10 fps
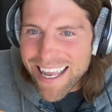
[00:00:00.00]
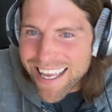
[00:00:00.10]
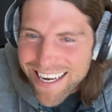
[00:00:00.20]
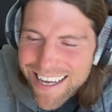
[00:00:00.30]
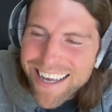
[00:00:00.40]

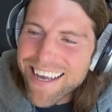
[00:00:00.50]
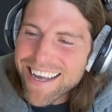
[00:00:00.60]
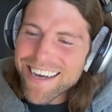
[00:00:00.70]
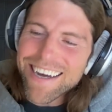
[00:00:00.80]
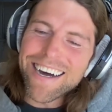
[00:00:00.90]
in.
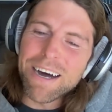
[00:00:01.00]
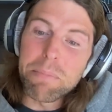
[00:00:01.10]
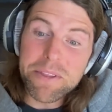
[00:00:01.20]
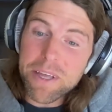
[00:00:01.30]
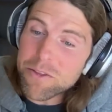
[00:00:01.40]
Yeah.
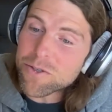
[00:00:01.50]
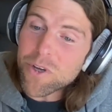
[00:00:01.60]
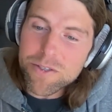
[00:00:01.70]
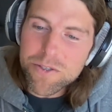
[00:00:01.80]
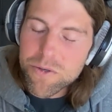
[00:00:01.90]
But then there's
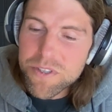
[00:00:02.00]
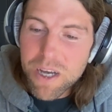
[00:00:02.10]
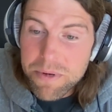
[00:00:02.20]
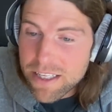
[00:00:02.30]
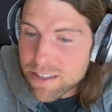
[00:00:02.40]
also
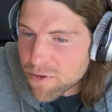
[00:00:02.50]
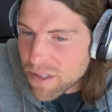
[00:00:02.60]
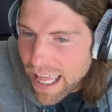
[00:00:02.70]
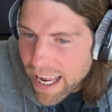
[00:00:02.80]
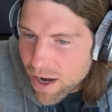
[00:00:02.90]
subnets for
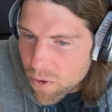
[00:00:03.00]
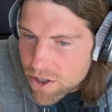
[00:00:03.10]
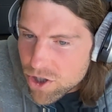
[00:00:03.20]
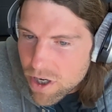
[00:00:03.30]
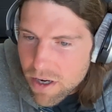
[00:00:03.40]

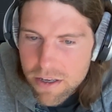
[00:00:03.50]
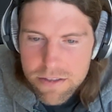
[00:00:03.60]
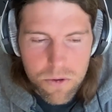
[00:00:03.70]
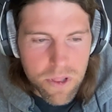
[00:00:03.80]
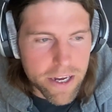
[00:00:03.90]
language.
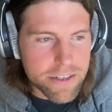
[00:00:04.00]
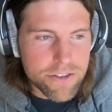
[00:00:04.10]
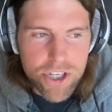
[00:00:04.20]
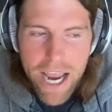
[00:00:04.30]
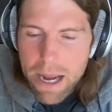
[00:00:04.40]
So like
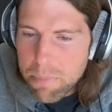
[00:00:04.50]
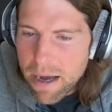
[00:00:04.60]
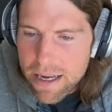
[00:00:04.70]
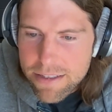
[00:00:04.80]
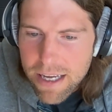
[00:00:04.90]

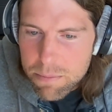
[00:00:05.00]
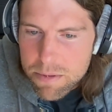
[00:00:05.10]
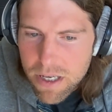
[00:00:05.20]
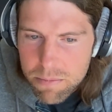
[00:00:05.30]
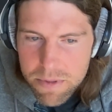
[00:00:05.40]
chatbot type
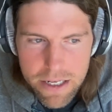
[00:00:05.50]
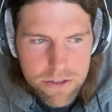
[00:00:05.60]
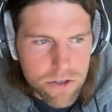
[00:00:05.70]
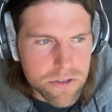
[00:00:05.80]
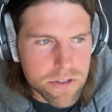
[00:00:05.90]

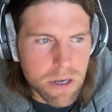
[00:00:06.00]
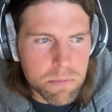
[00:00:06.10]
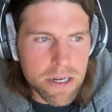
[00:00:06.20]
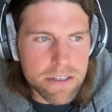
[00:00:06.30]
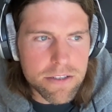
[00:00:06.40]
subnets. There's
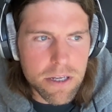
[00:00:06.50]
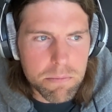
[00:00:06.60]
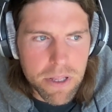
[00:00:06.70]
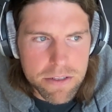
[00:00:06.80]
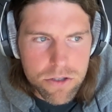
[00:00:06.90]
subnets
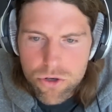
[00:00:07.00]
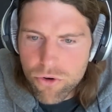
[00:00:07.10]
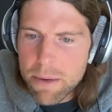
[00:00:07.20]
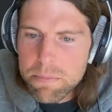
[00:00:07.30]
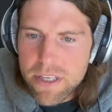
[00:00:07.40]
that
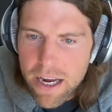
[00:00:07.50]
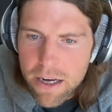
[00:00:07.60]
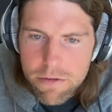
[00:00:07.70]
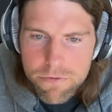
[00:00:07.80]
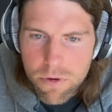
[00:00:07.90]
scrape
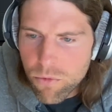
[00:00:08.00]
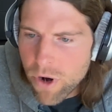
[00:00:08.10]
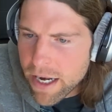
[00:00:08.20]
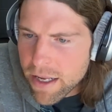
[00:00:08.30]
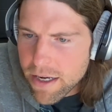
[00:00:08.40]
data from
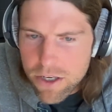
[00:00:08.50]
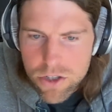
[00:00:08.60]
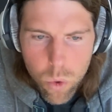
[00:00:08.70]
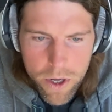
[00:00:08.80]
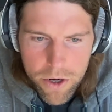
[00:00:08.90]
Reddit
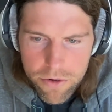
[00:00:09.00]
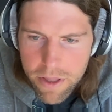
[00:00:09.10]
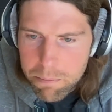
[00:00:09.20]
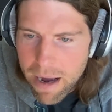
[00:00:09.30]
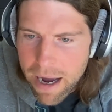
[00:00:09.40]
and Twitter
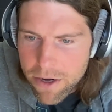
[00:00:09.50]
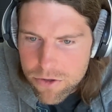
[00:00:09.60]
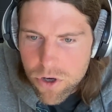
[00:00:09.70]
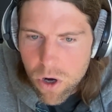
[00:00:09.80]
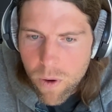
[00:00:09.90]
that
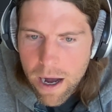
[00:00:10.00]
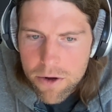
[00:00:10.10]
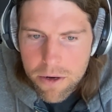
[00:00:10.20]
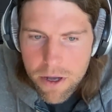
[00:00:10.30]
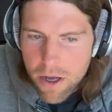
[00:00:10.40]
miners go
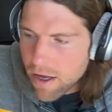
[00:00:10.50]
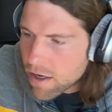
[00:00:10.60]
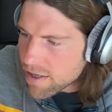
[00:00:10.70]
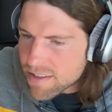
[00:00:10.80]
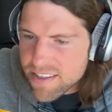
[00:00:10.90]
out and
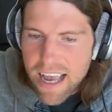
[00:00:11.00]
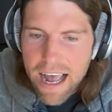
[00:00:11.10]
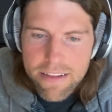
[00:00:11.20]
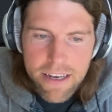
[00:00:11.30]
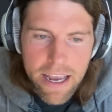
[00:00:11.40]

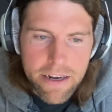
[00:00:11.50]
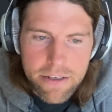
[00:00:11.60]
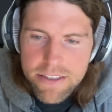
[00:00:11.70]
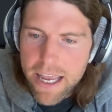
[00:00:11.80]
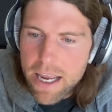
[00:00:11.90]
consolidate
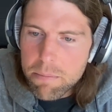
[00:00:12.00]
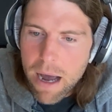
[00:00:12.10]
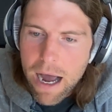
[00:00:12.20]
and take